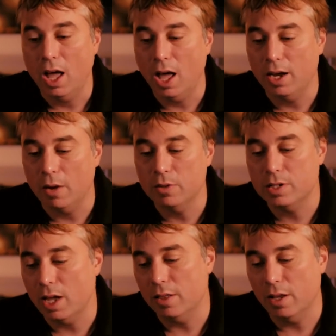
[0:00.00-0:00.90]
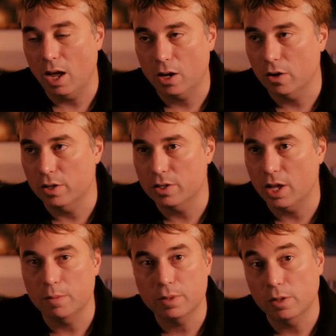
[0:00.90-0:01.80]
And I would say that our current
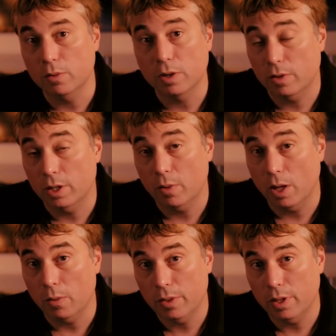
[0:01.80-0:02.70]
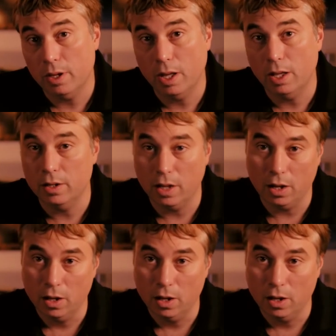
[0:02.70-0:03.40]
setup is going to work really well with it, and